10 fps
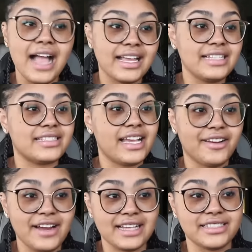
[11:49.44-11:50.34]
can't say
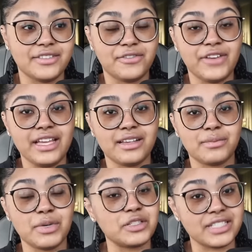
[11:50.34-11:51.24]
her accent
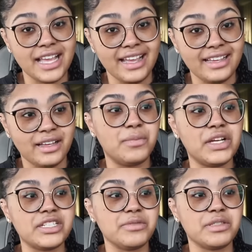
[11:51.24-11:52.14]
fake per se,
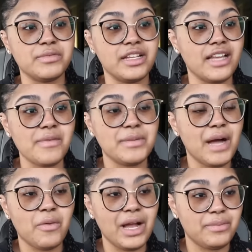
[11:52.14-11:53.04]
but she was adopted
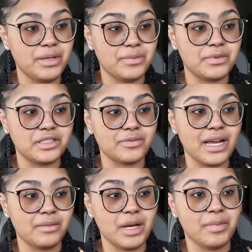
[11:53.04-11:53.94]
by white people and
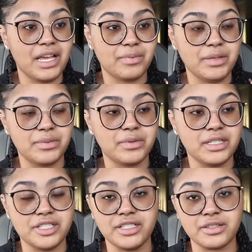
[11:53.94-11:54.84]
surrounded by black people,
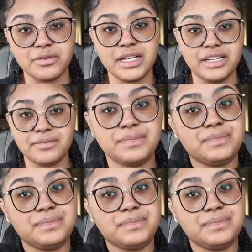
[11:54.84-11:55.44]
and she's Korean.